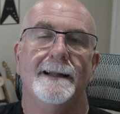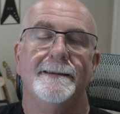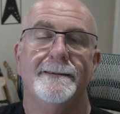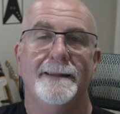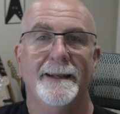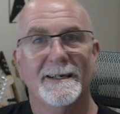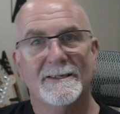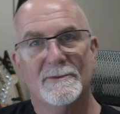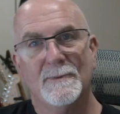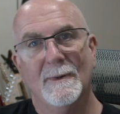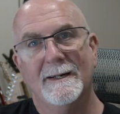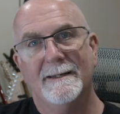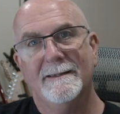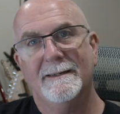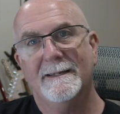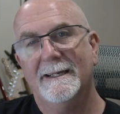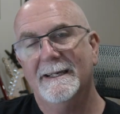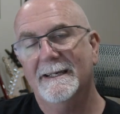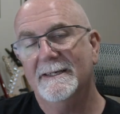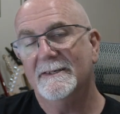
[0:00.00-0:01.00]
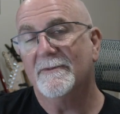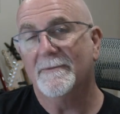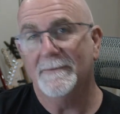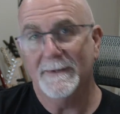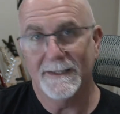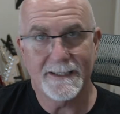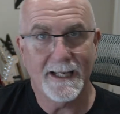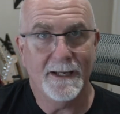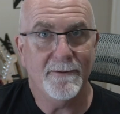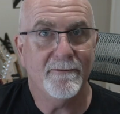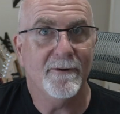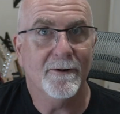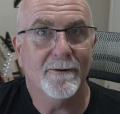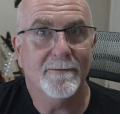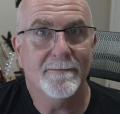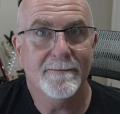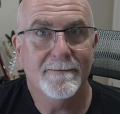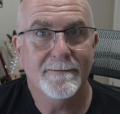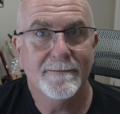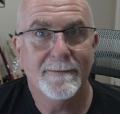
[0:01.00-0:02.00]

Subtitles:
The next one is from the same film,